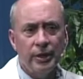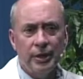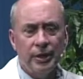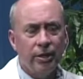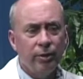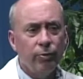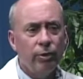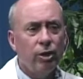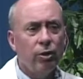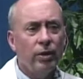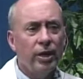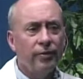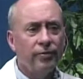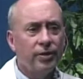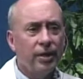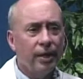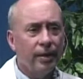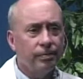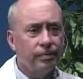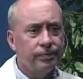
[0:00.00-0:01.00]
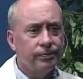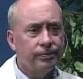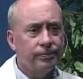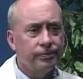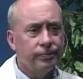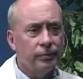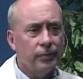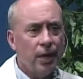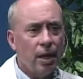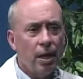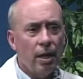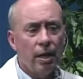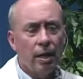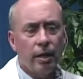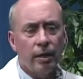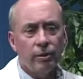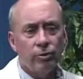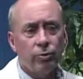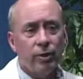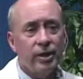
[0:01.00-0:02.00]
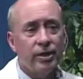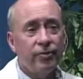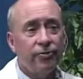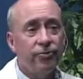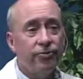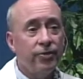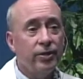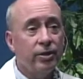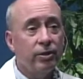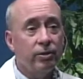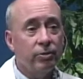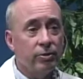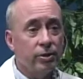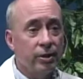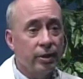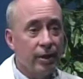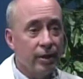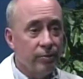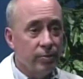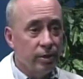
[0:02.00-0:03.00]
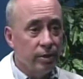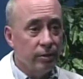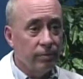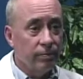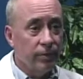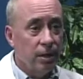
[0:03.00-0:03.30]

We don't have time, and trying to fit those times in.